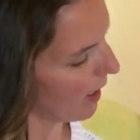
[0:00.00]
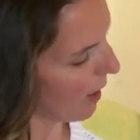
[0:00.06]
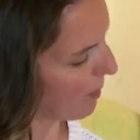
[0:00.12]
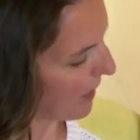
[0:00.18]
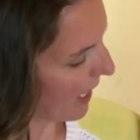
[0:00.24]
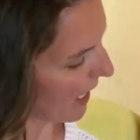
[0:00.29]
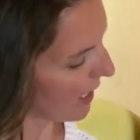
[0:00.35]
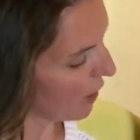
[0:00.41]

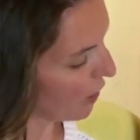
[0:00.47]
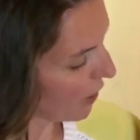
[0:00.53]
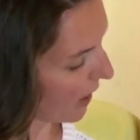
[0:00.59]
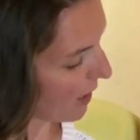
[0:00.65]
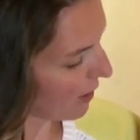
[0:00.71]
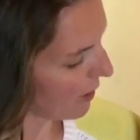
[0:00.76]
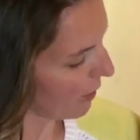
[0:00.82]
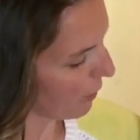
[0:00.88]
But I can
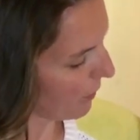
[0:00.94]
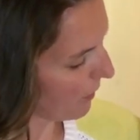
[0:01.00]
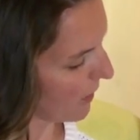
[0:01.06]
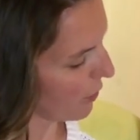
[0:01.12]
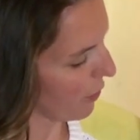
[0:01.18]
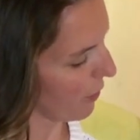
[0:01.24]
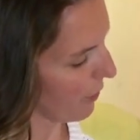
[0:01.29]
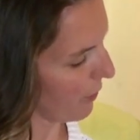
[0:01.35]
change those
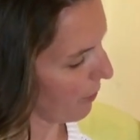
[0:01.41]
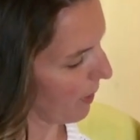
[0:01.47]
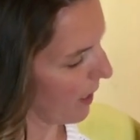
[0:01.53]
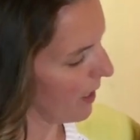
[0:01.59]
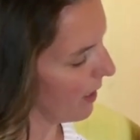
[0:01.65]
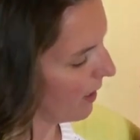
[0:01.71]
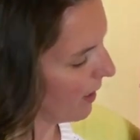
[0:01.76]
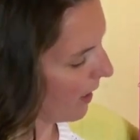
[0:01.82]
features,
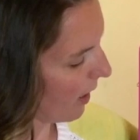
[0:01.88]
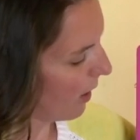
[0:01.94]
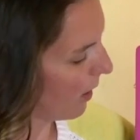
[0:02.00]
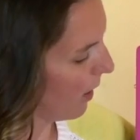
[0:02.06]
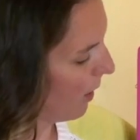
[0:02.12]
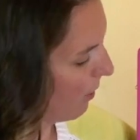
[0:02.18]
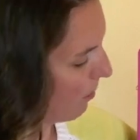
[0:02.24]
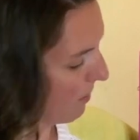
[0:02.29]
right? In
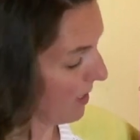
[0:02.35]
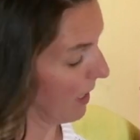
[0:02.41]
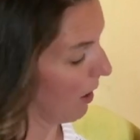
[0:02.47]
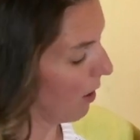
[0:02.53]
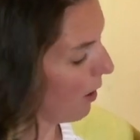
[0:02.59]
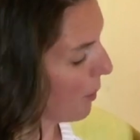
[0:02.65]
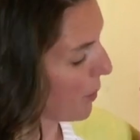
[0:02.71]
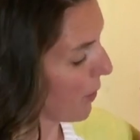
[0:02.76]
all
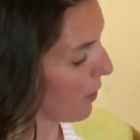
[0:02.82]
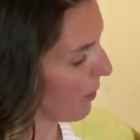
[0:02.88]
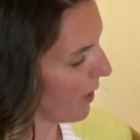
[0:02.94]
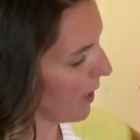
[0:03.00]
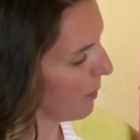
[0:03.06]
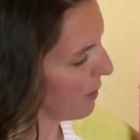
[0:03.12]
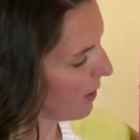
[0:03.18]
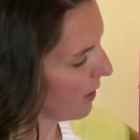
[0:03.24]

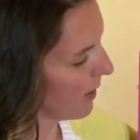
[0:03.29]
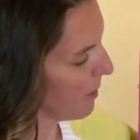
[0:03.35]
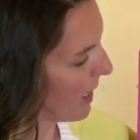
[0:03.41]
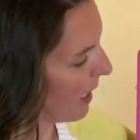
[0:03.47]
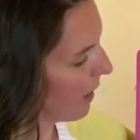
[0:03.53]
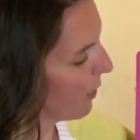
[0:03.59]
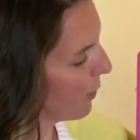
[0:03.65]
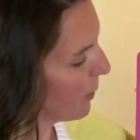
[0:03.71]
programs, just
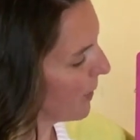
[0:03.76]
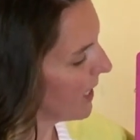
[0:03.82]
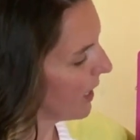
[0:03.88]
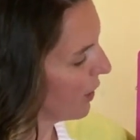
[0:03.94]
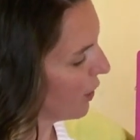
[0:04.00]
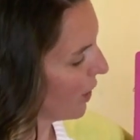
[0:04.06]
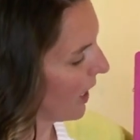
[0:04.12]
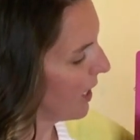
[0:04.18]
about, we
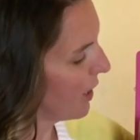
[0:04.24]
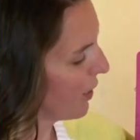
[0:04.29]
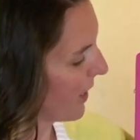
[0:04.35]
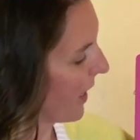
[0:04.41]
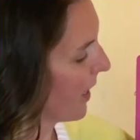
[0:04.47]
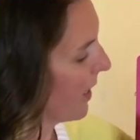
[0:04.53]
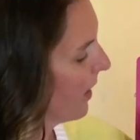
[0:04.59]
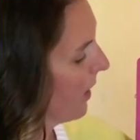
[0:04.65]
can change
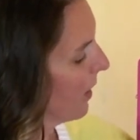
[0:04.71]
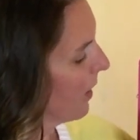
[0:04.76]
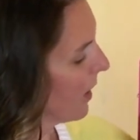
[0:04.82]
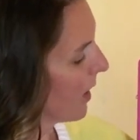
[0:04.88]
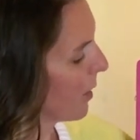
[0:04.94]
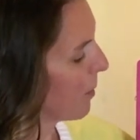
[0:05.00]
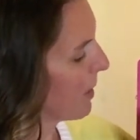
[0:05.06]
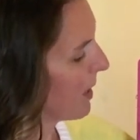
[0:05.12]
that.
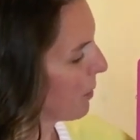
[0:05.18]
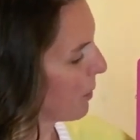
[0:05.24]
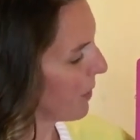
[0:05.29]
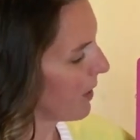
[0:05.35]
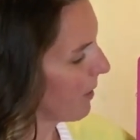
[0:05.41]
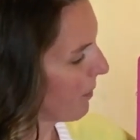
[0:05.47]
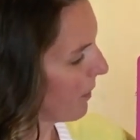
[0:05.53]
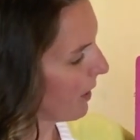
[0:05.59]
But
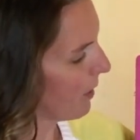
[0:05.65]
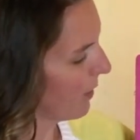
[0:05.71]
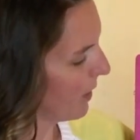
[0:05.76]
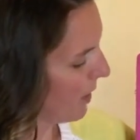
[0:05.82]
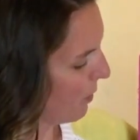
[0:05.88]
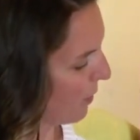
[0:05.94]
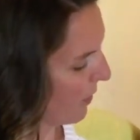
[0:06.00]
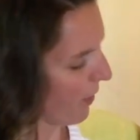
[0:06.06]

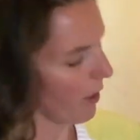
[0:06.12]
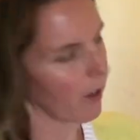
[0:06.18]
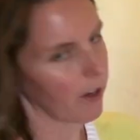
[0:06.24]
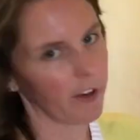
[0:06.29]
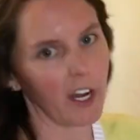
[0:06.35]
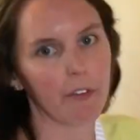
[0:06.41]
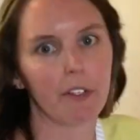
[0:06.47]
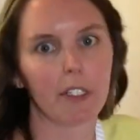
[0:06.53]
specifically with our
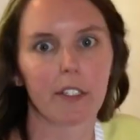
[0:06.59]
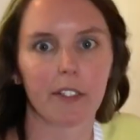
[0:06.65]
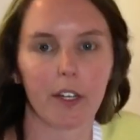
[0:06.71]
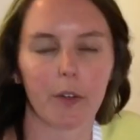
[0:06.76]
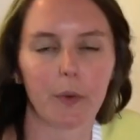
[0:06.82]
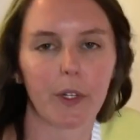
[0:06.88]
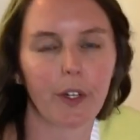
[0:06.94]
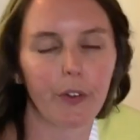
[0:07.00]
graphic
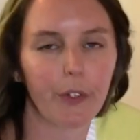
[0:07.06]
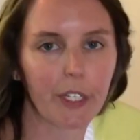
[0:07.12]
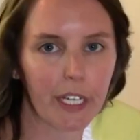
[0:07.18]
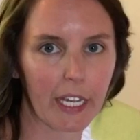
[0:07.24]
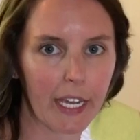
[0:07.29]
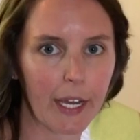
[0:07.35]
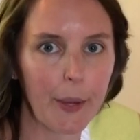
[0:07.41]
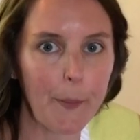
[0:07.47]
design, we're going to look
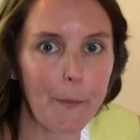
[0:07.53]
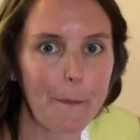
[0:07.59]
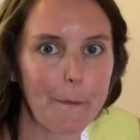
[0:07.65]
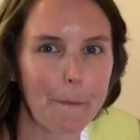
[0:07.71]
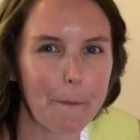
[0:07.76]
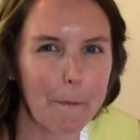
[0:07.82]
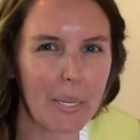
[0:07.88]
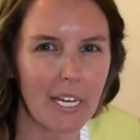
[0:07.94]
at
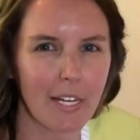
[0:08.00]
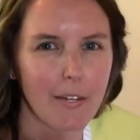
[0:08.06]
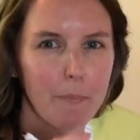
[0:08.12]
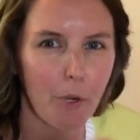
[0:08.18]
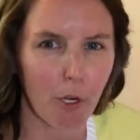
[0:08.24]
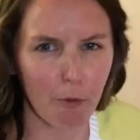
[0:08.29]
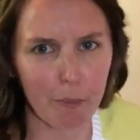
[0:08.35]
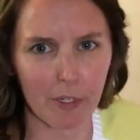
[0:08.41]

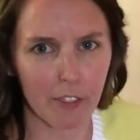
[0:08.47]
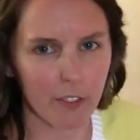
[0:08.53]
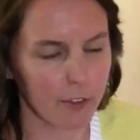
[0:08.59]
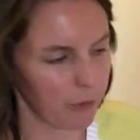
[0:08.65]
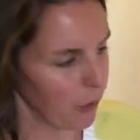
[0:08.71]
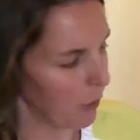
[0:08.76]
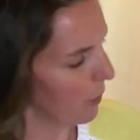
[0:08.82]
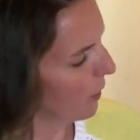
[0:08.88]
being
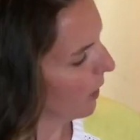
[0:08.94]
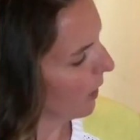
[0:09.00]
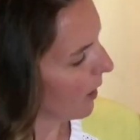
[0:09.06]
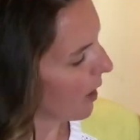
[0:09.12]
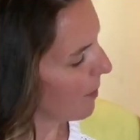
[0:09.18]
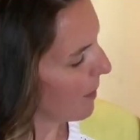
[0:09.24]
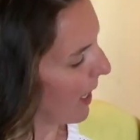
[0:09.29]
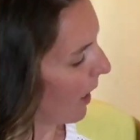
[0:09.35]
purposeful
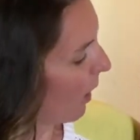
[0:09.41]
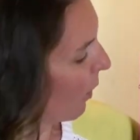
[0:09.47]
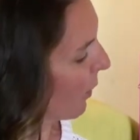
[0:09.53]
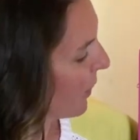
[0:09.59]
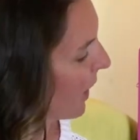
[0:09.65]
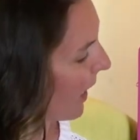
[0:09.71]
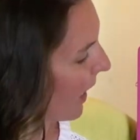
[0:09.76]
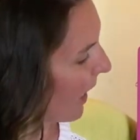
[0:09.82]

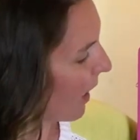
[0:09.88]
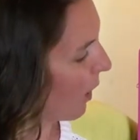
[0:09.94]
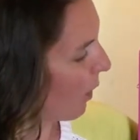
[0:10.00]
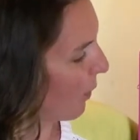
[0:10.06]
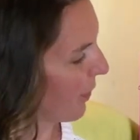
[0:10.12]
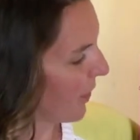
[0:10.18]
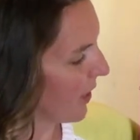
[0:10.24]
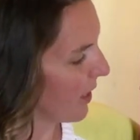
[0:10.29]
about
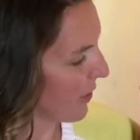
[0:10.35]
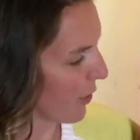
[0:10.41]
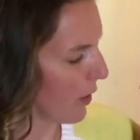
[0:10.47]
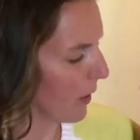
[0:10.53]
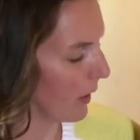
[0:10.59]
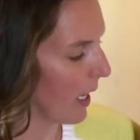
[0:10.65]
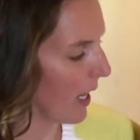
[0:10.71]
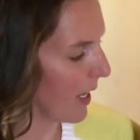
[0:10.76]
how things
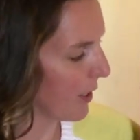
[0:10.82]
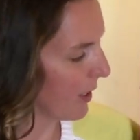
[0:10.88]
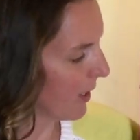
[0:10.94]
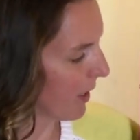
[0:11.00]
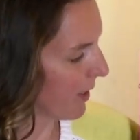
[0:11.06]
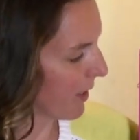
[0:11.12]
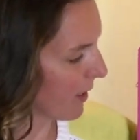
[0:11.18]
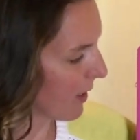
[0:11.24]
are aligned.
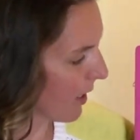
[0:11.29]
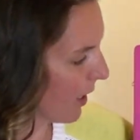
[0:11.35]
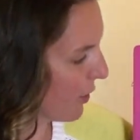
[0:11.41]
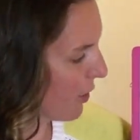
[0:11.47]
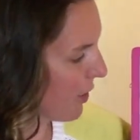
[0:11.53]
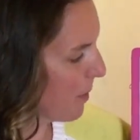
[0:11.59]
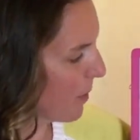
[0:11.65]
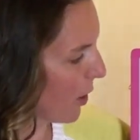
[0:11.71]
Does it
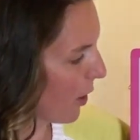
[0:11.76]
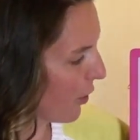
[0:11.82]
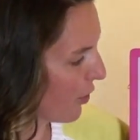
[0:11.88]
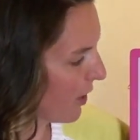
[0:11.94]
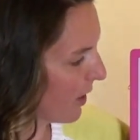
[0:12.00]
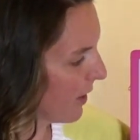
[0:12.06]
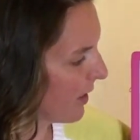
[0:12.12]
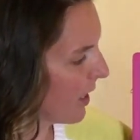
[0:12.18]
touch the
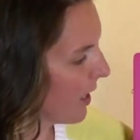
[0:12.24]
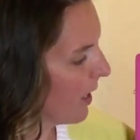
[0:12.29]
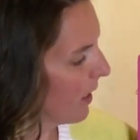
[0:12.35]
margins?